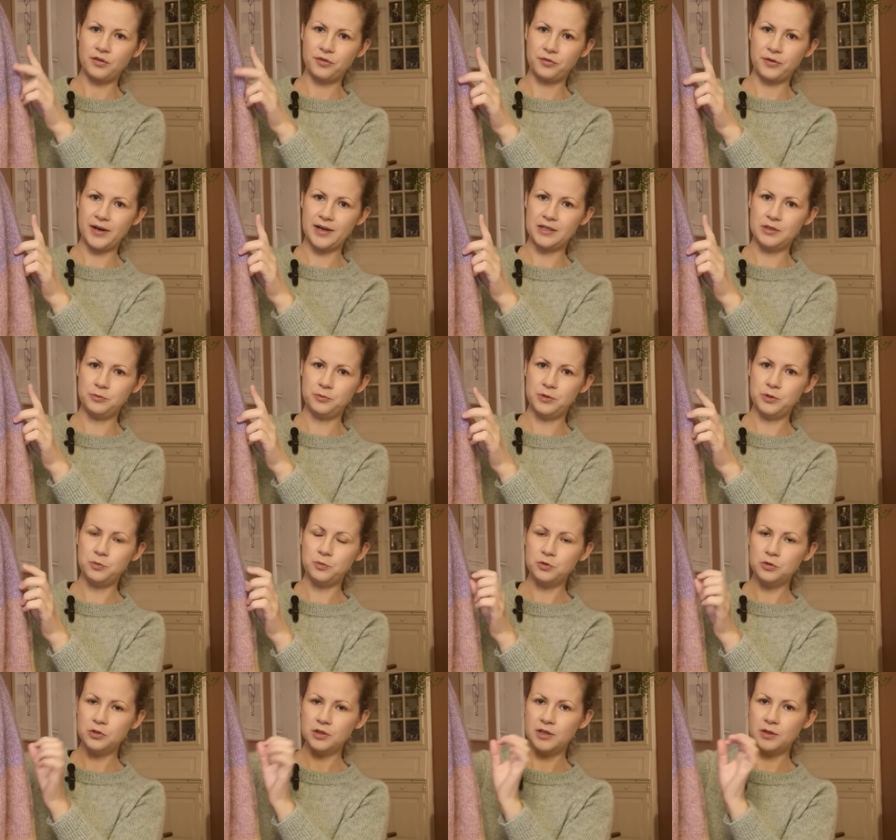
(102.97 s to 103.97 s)
thread with
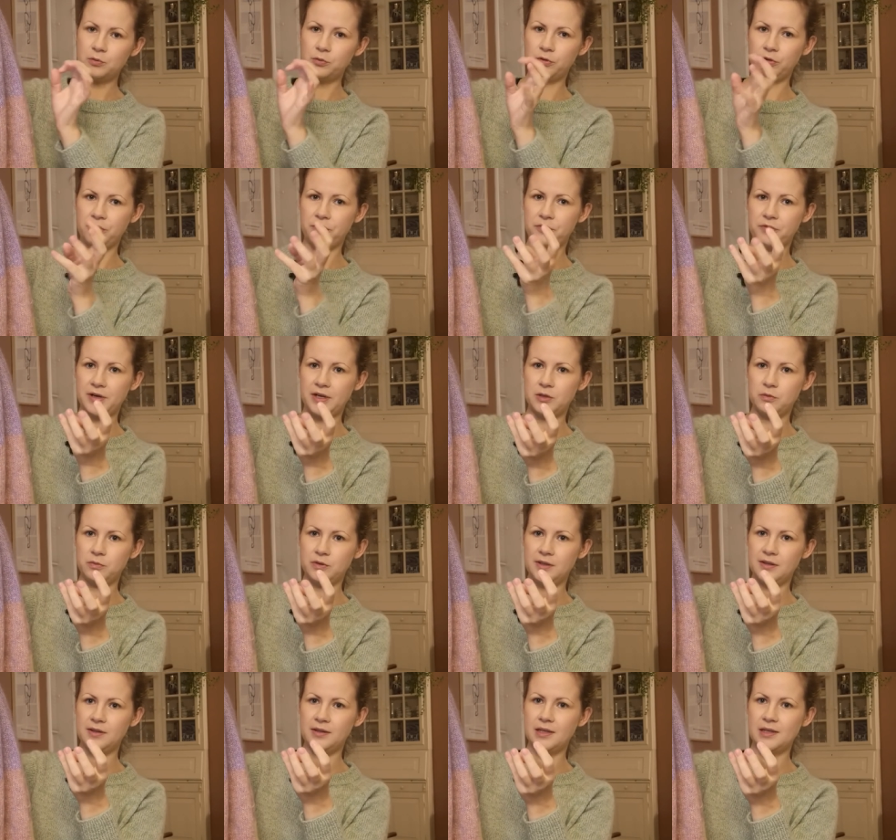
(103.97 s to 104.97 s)
wool and 1 thread
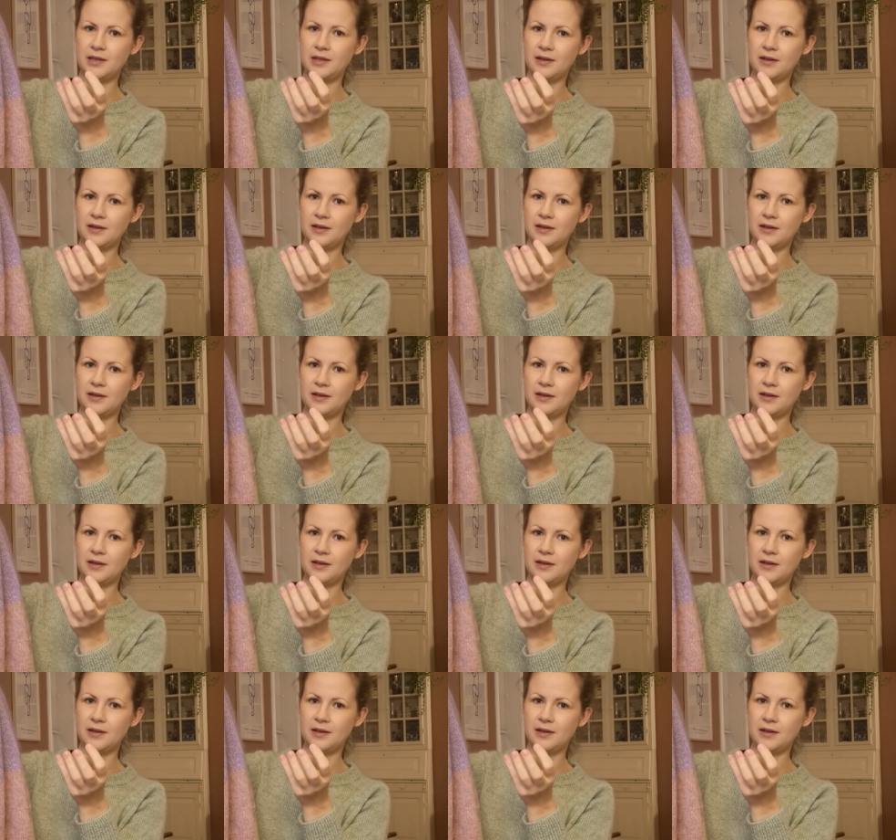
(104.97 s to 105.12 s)
with